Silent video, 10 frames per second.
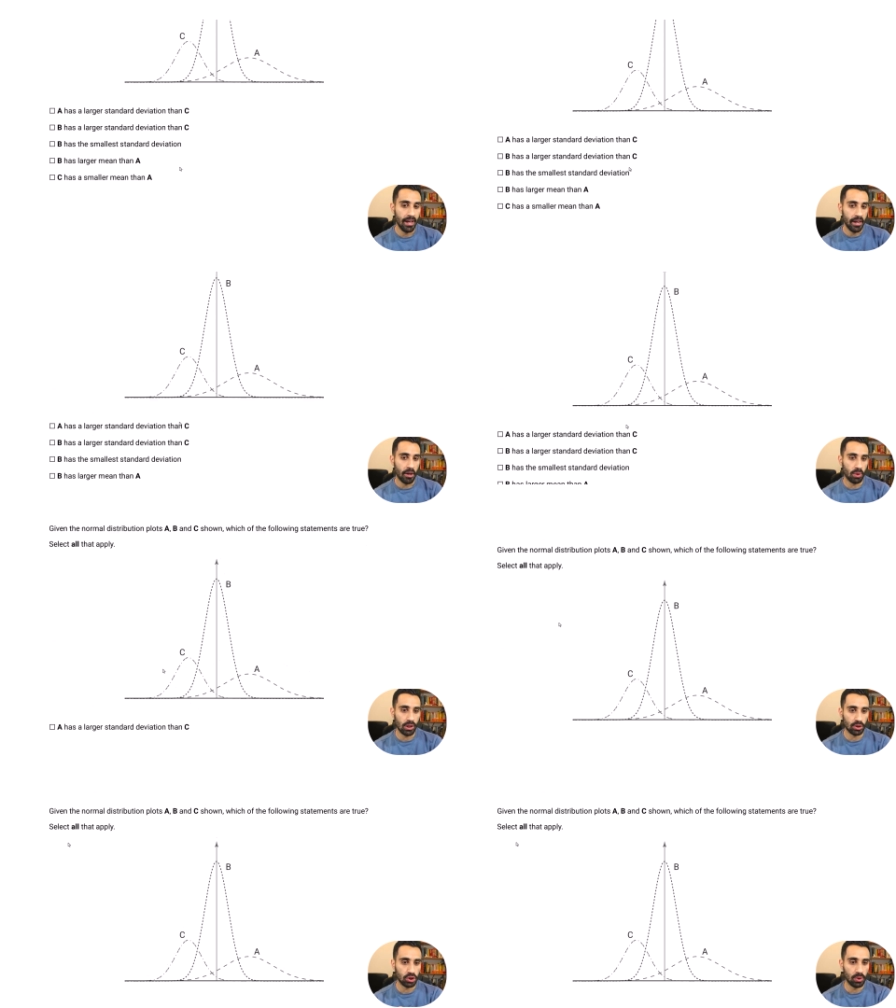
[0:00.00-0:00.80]
Here we
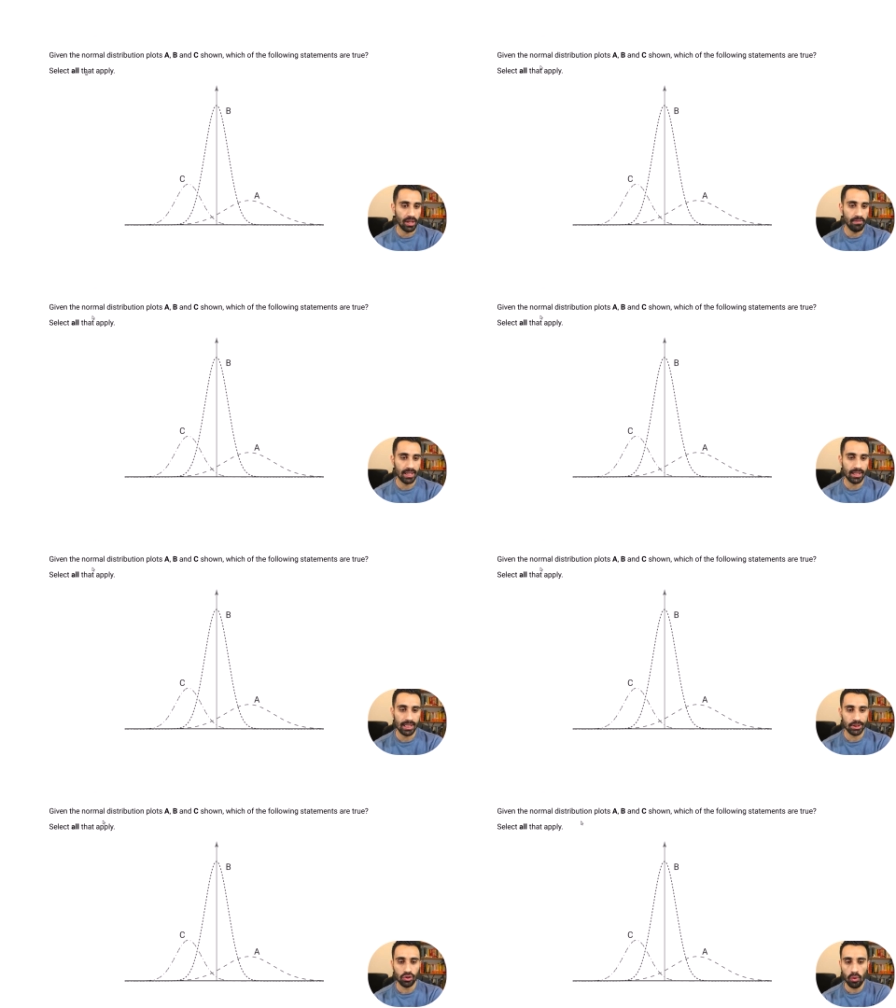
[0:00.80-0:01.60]
go. So given
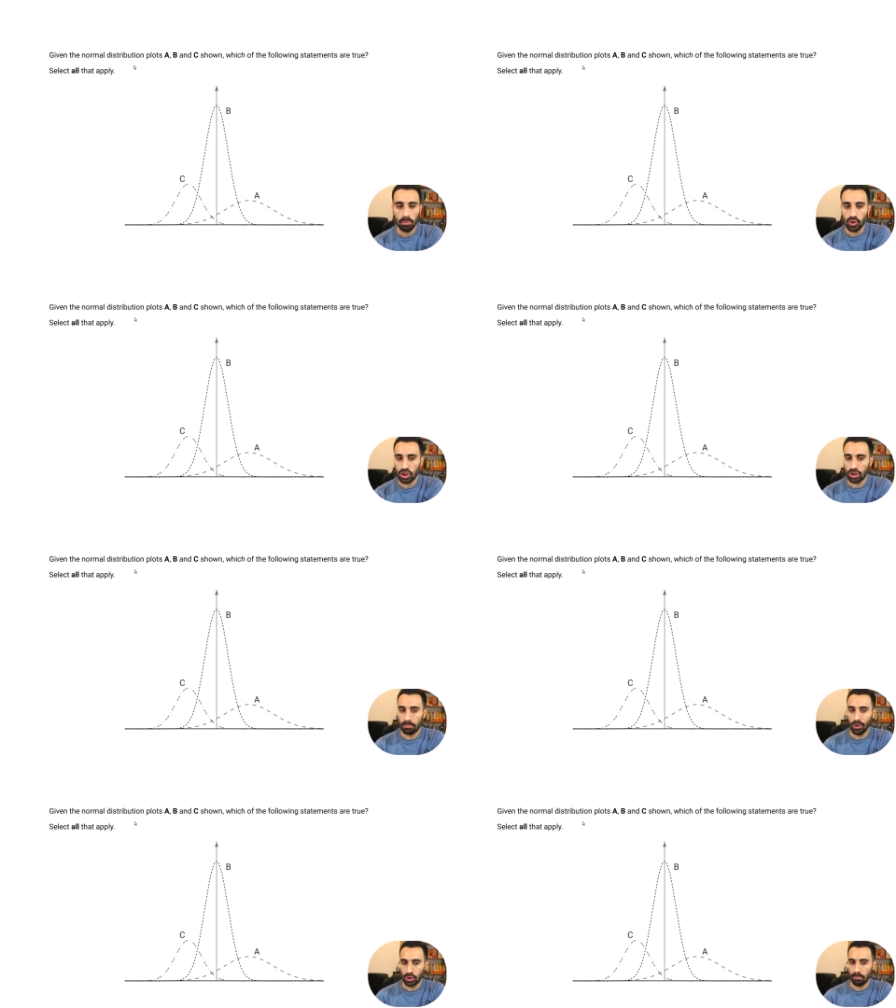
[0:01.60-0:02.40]
these normal
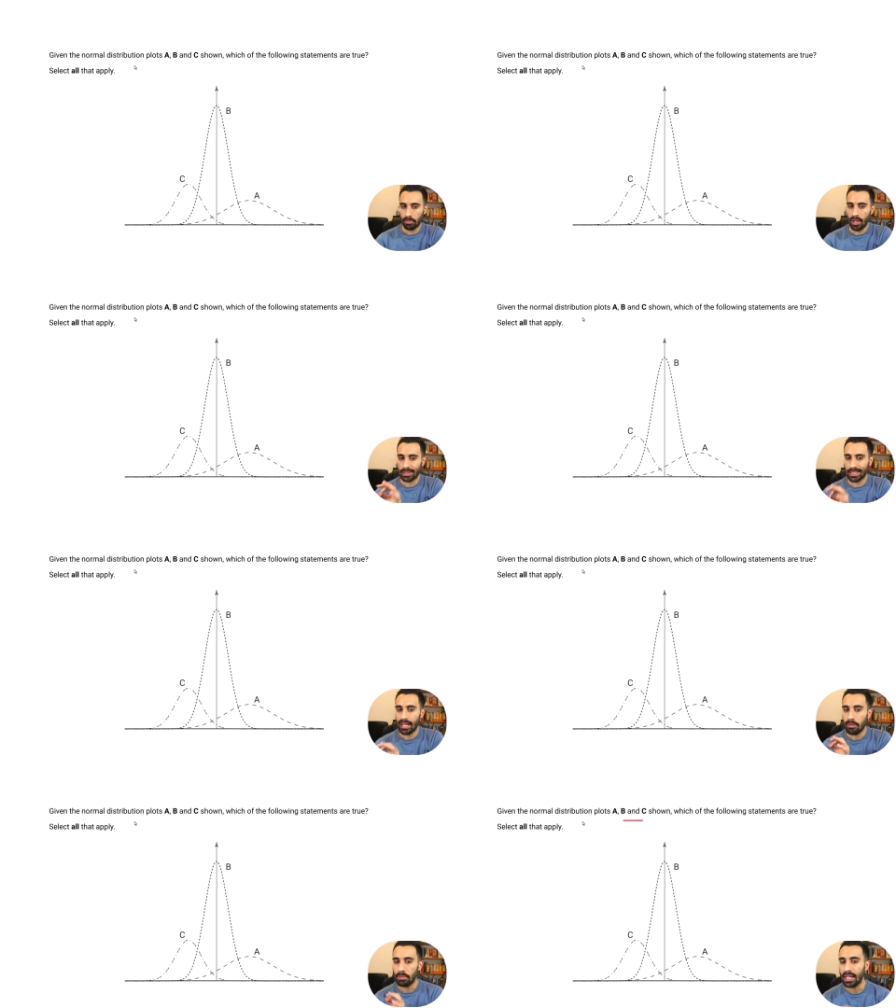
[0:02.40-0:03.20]
distribution plots
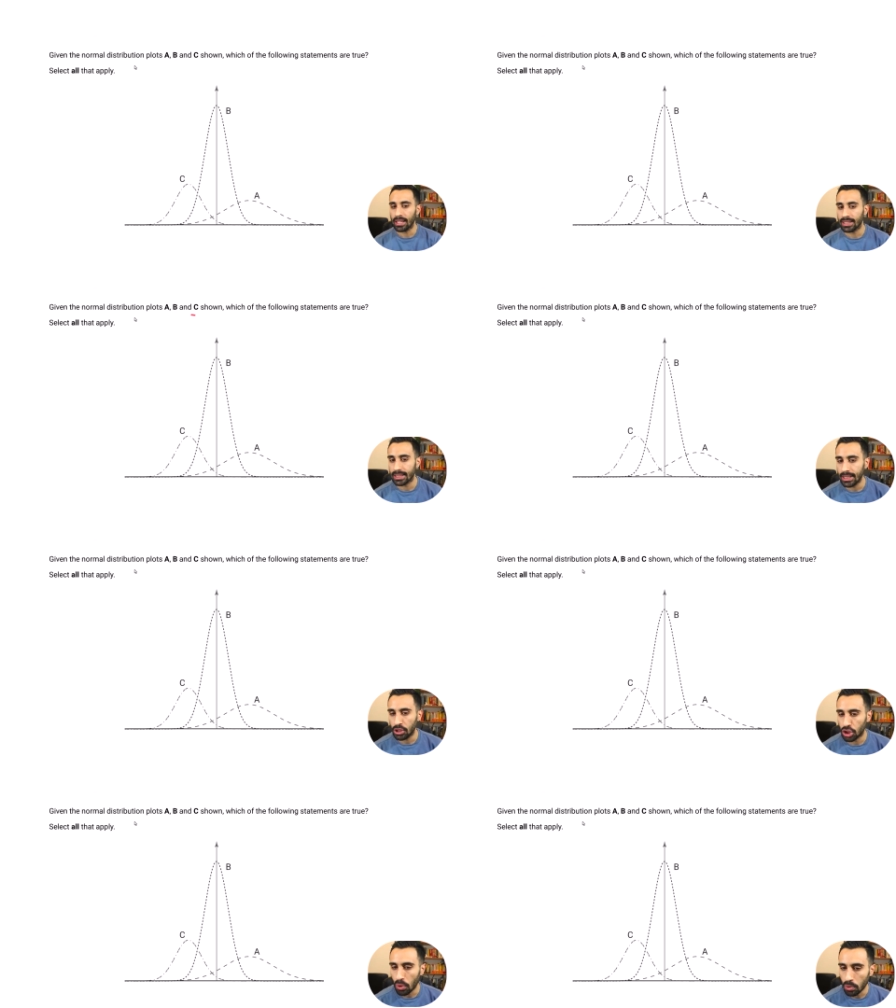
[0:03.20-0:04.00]
A, B, and C
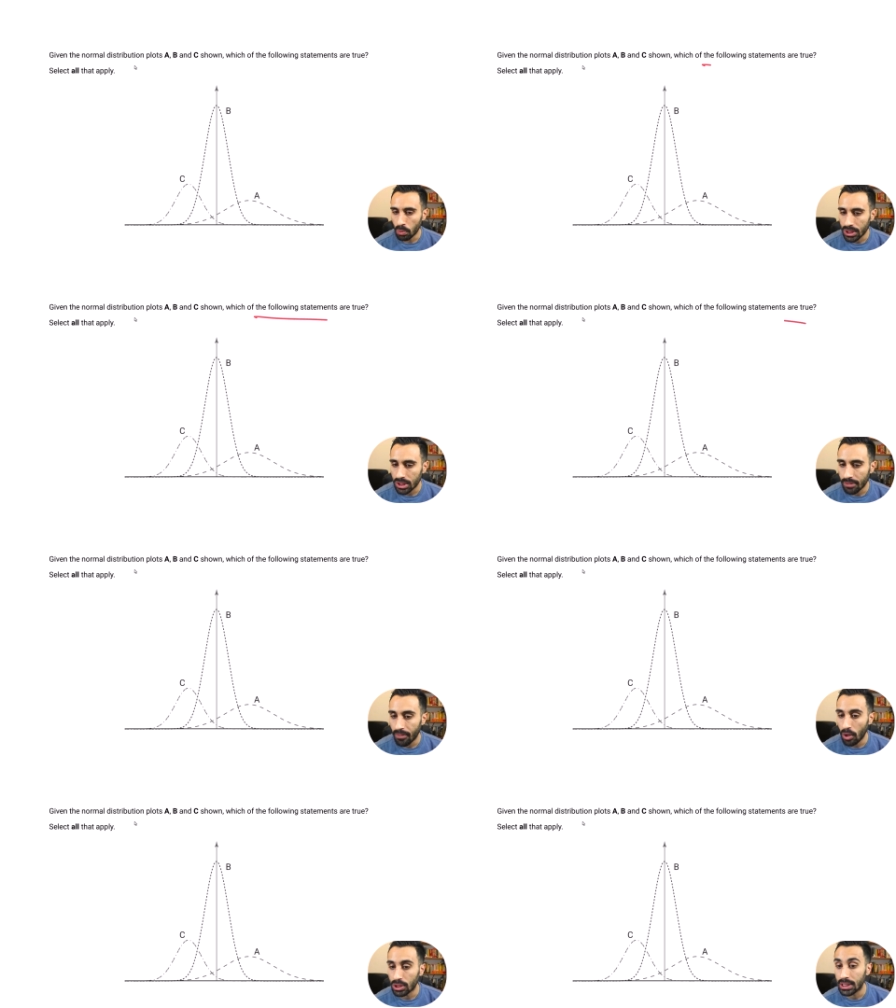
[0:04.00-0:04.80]
shown, which of the
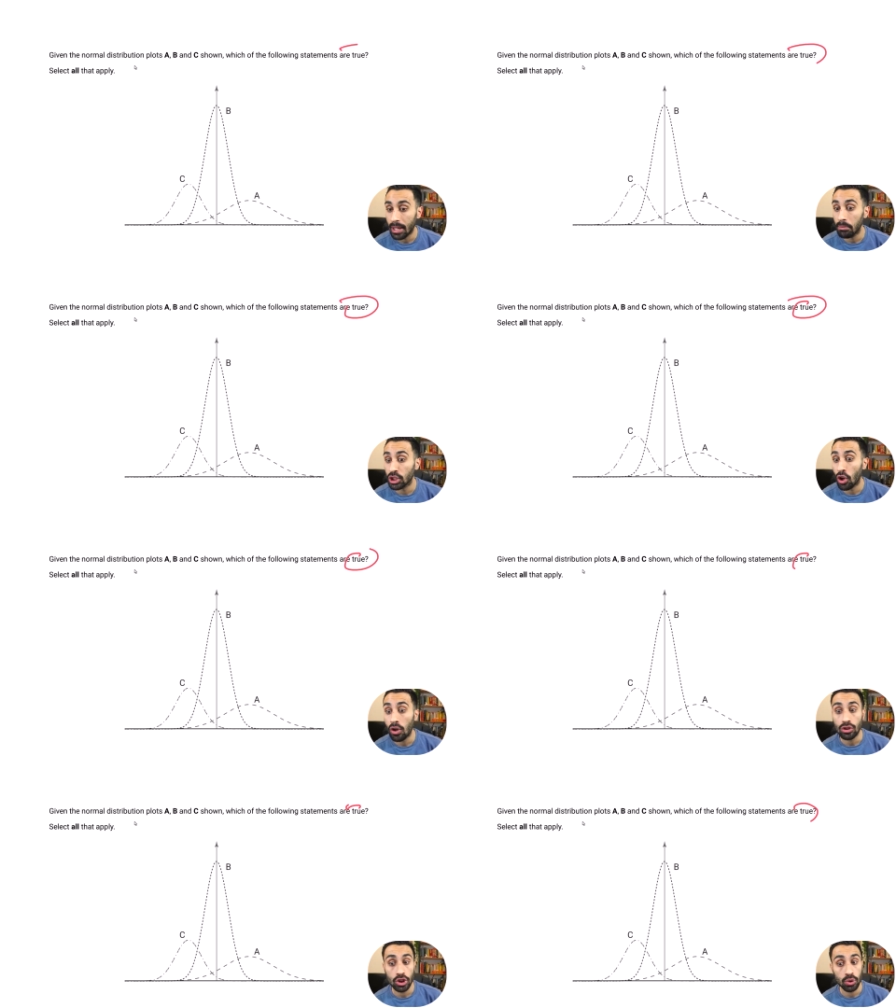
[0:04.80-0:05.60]
following statements
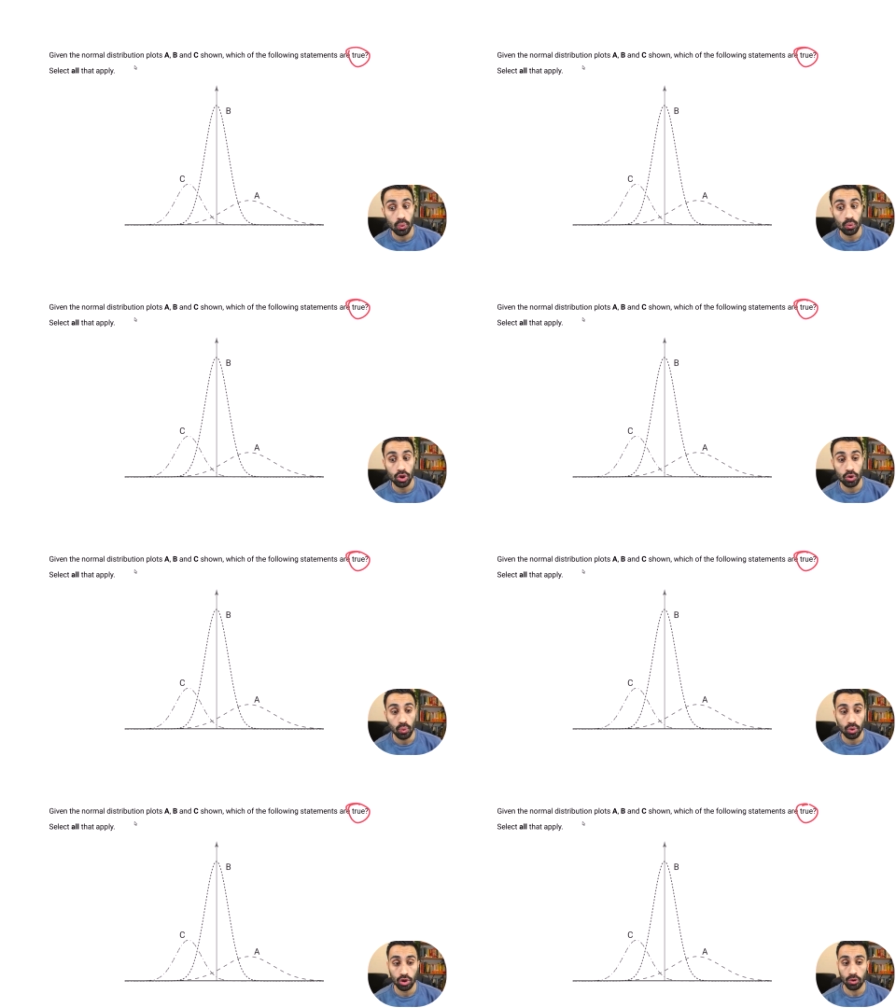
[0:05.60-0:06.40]
are true,
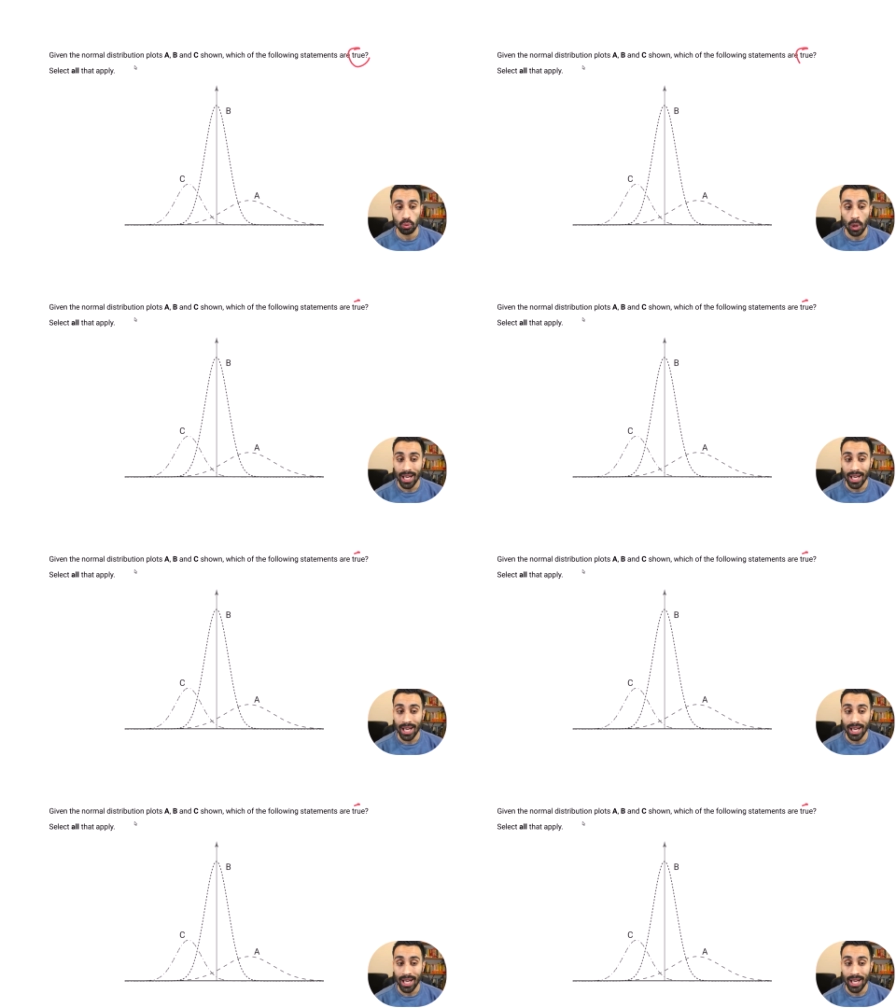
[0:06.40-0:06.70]
true, true.